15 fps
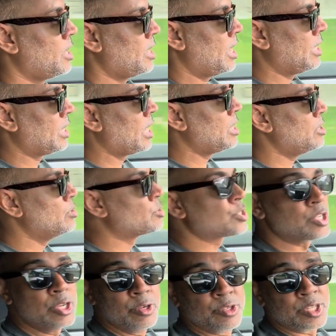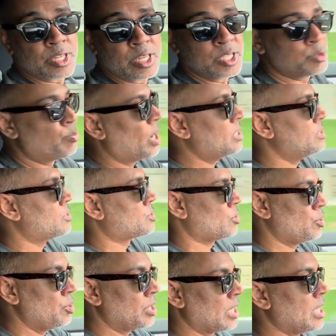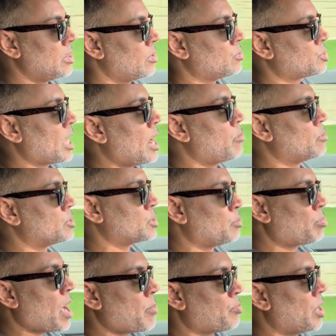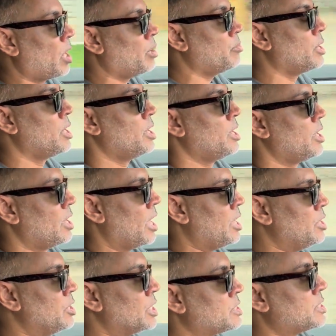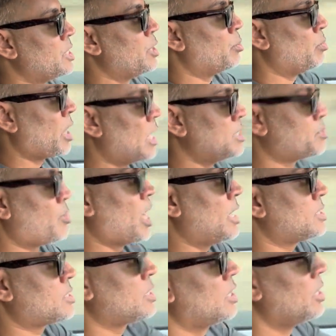and get used to using these buttons, so you can get those cameras to pop up and you can see your blind spots.